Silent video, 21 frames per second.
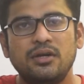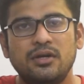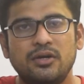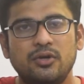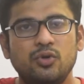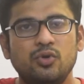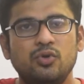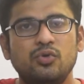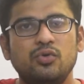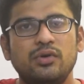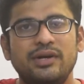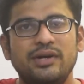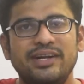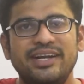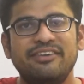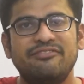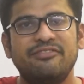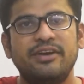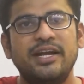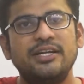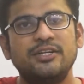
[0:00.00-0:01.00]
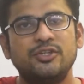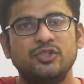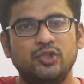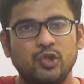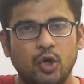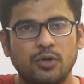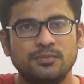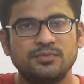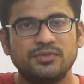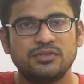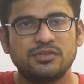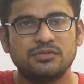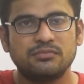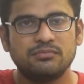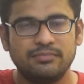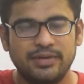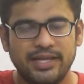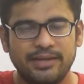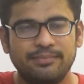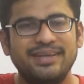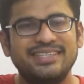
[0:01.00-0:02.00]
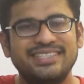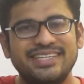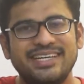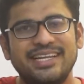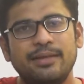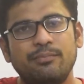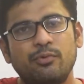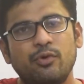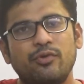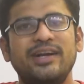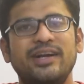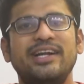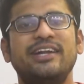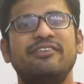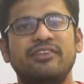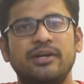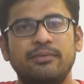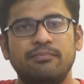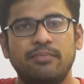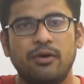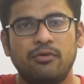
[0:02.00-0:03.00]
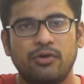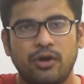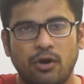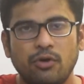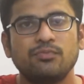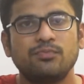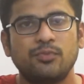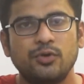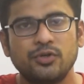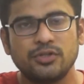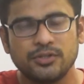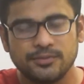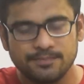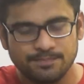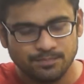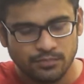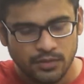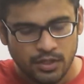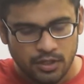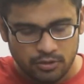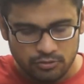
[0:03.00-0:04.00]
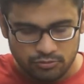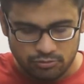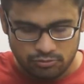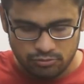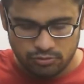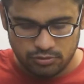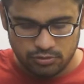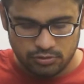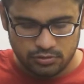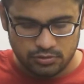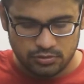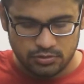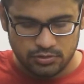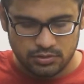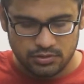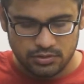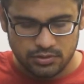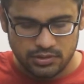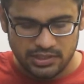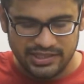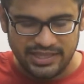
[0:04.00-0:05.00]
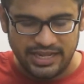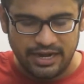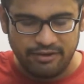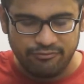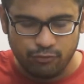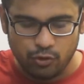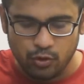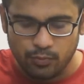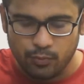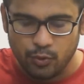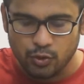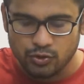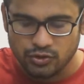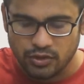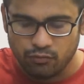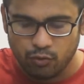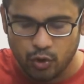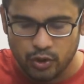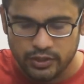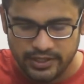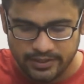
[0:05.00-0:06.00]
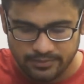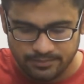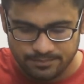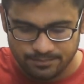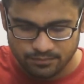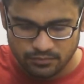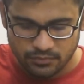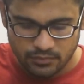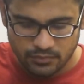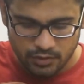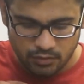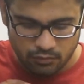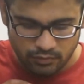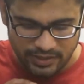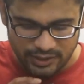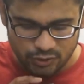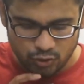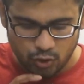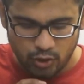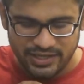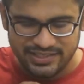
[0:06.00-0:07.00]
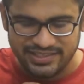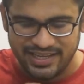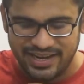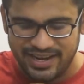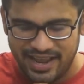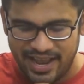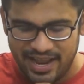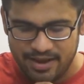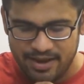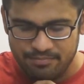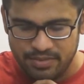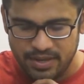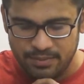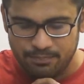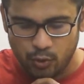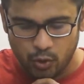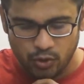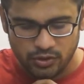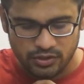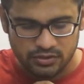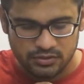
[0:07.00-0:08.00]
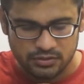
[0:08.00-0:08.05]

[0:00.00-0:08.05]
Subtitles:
do different jobs, like basically provide different power output. So there are 4 ports on Volta. One is called as an NB port,